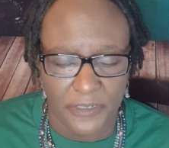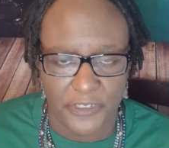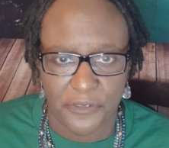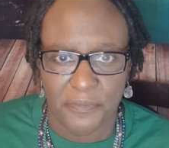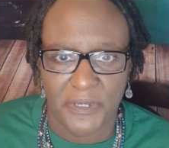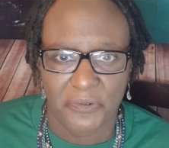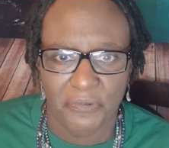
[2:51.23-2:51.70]

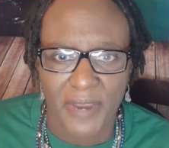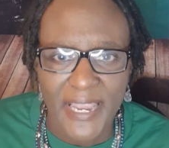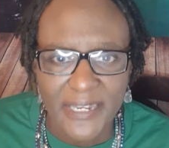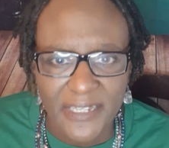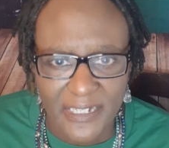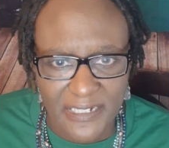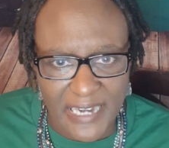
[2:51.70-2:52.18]
to be
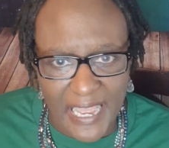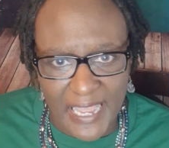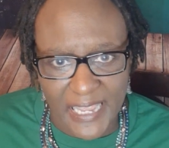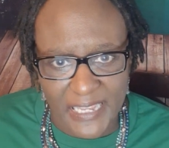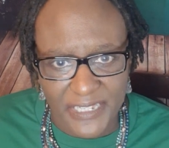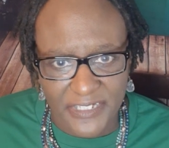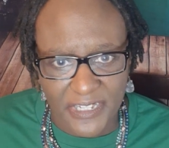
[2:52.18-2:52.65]

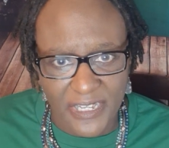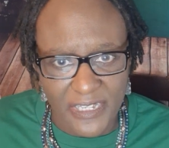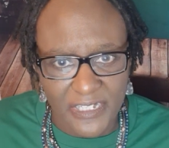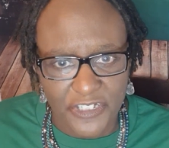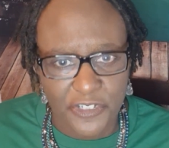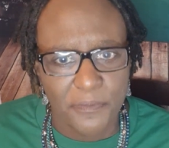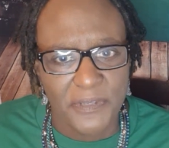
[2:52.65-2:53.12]
recognized,
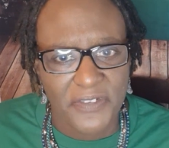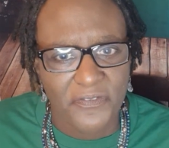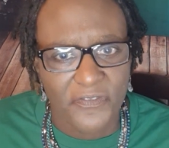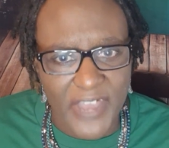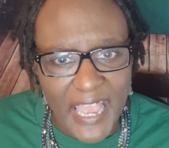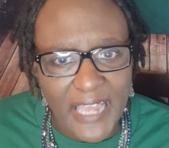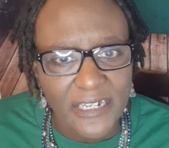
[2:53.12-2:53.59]
to be
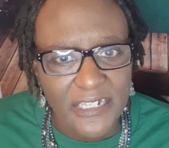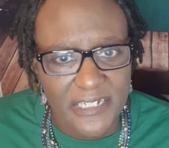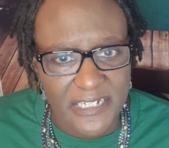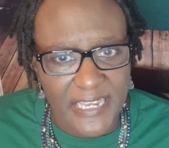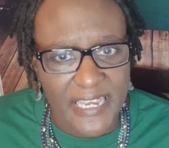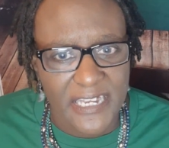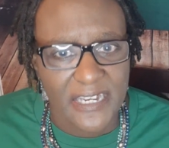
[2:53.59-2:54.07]

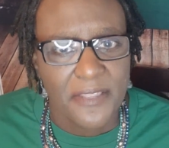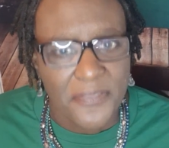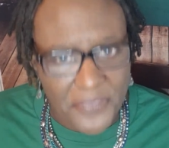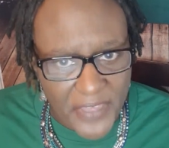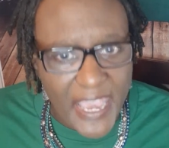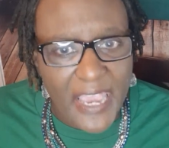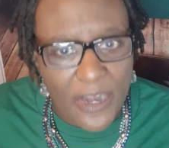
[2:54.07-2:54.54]

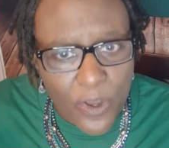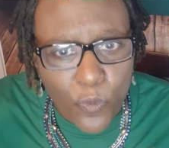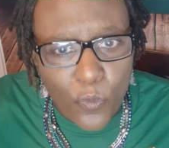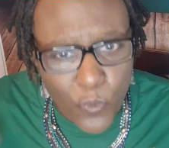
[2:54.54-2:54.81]
validated that